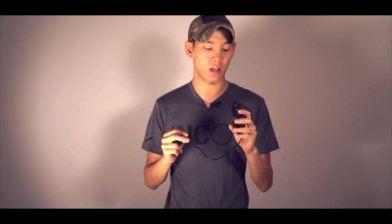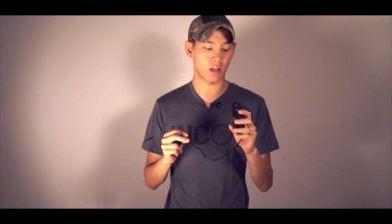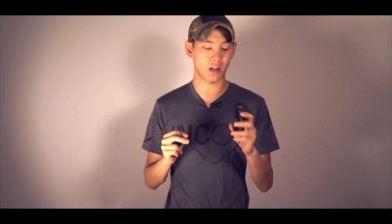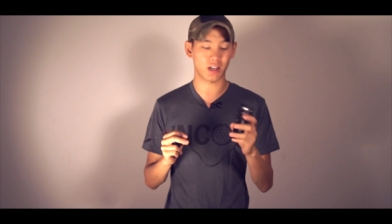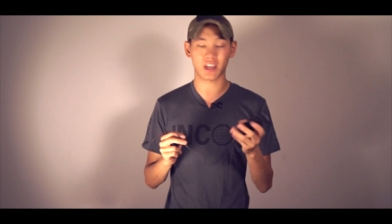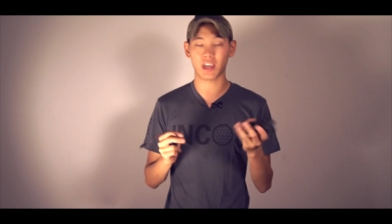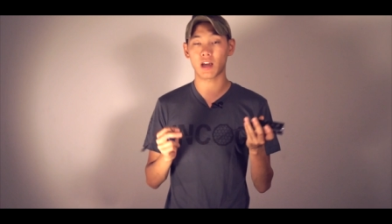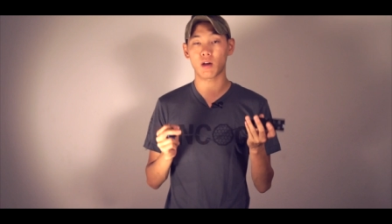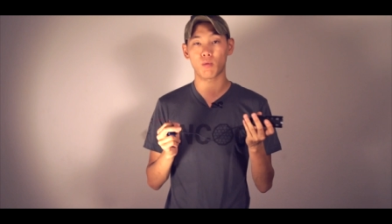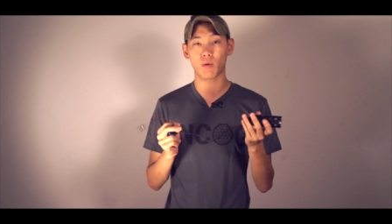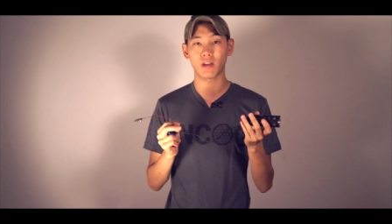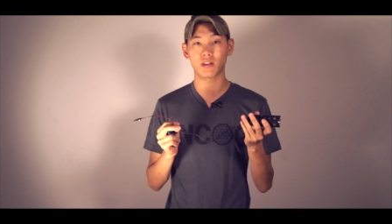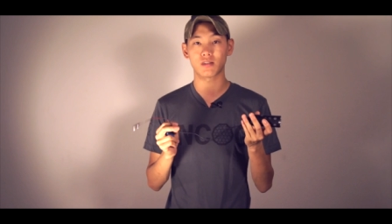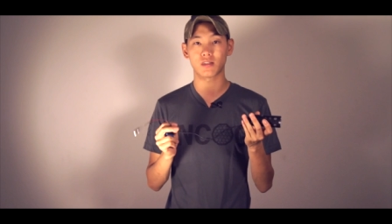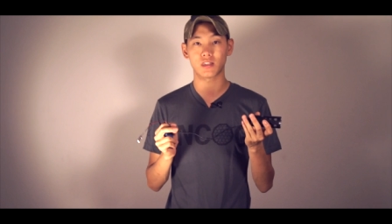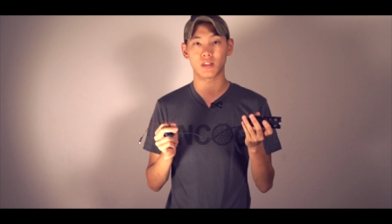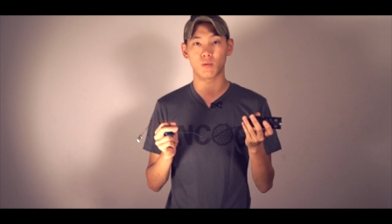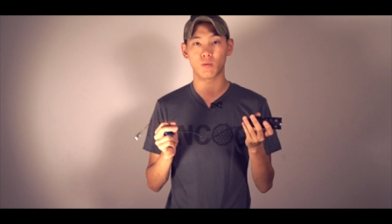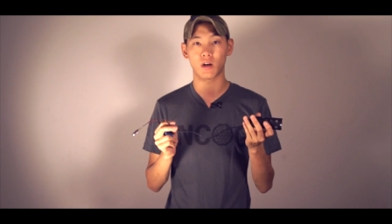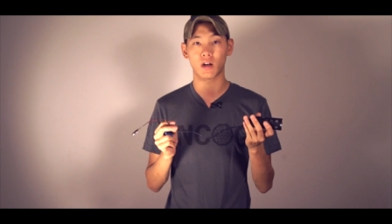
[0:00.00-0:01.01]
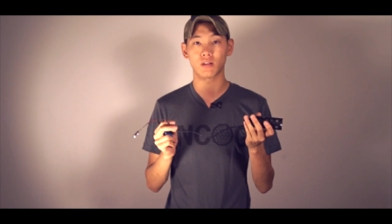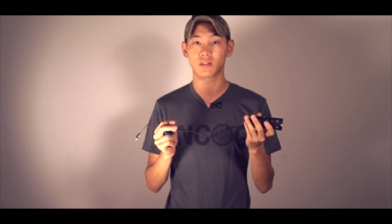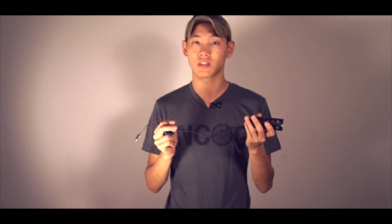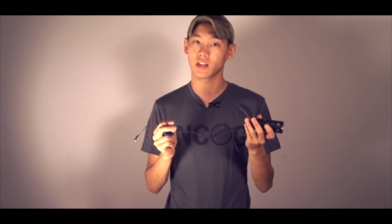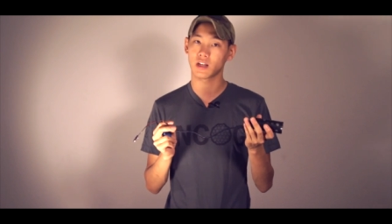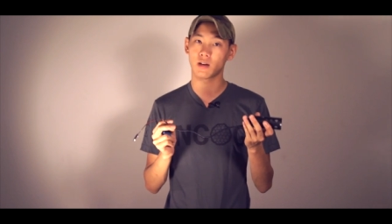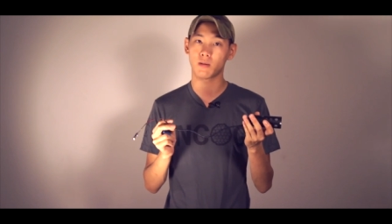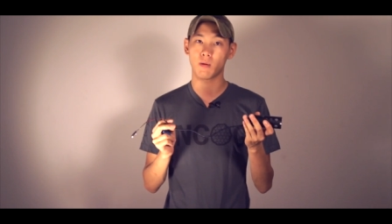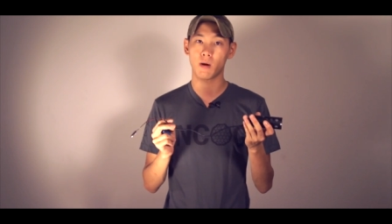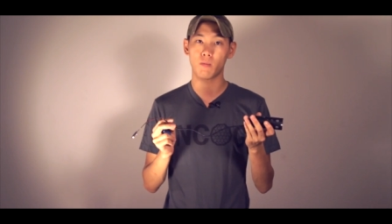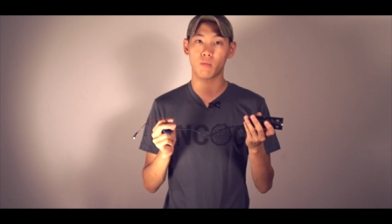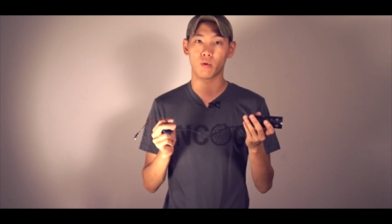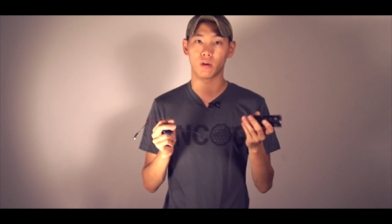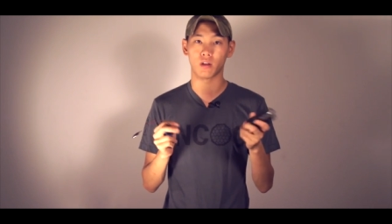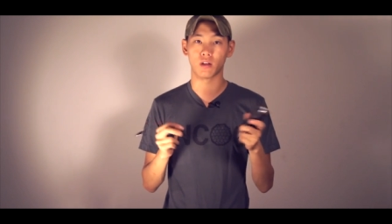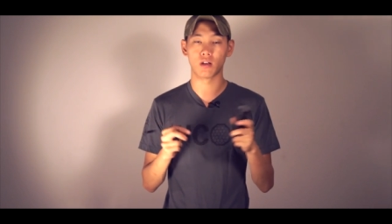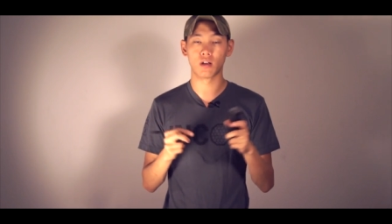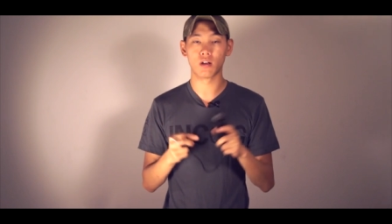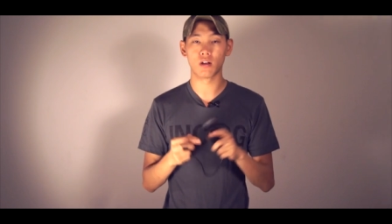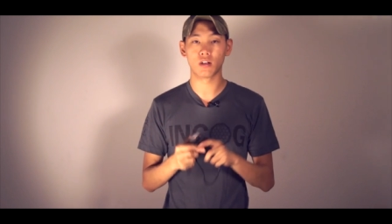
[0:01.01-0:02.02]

and I can't wait to see what else they come up with.